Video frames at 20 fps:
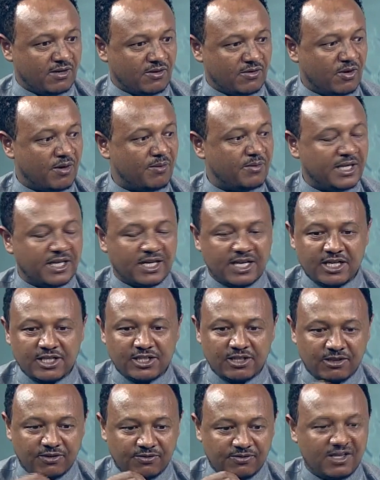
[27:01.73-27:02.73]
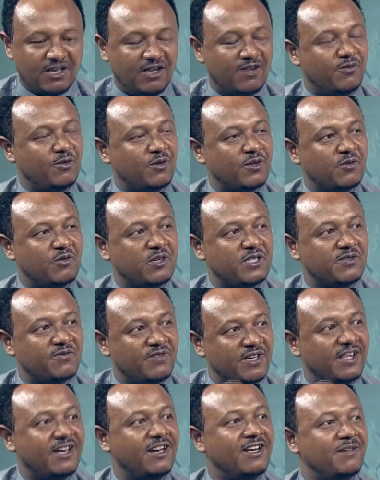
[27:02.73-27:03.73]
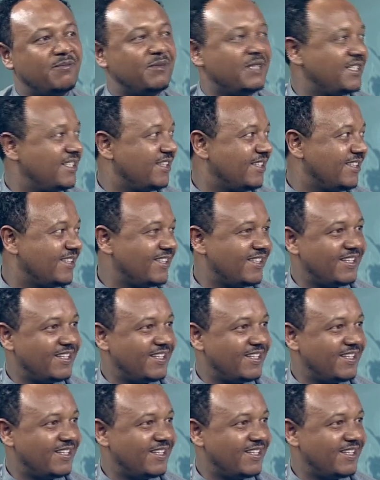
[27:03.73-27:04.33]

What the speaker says: Communication of telephone was very limited.